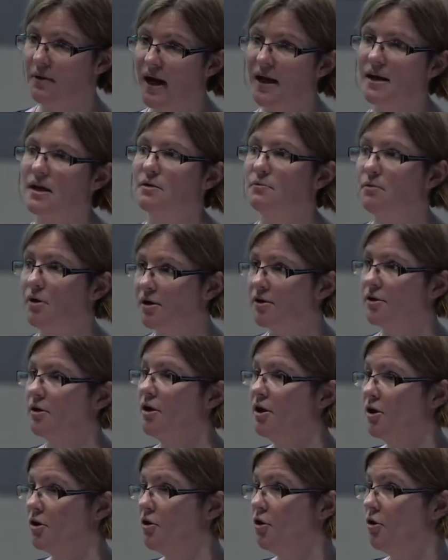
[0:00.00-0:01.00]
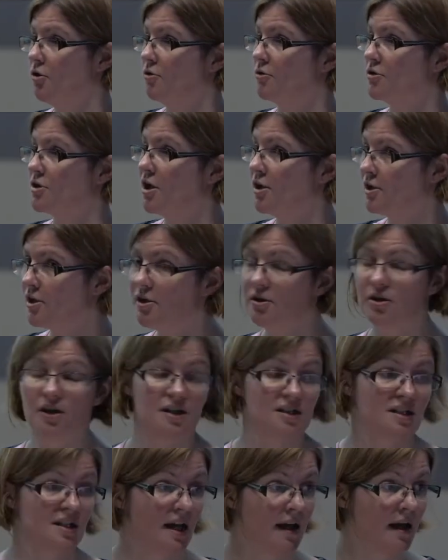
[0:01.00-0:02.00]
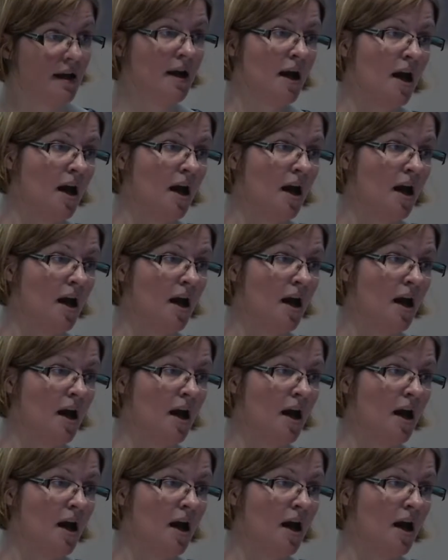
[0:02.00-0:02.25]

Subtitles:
anyone could look at it.